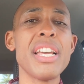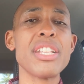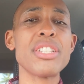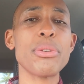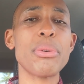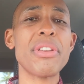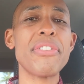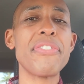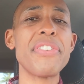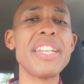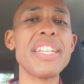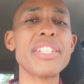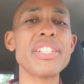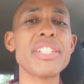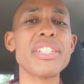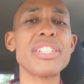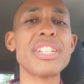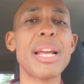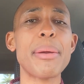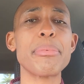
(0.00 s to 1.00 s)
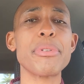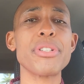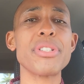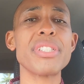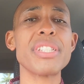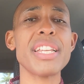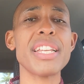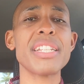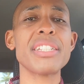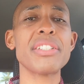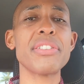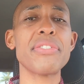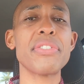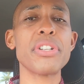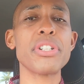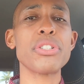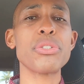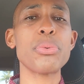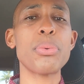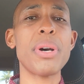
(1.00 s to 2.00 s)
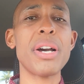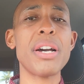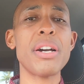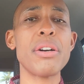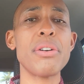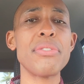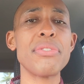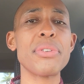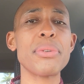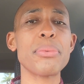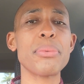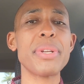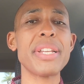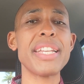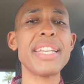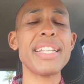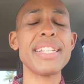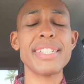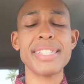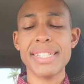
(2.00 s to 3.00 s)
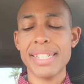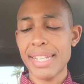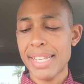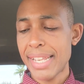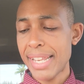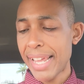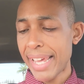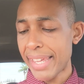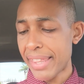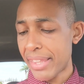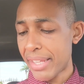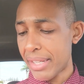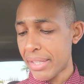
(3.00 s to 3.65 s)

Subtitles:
So Ephesians chapter 6, verse 12 reads like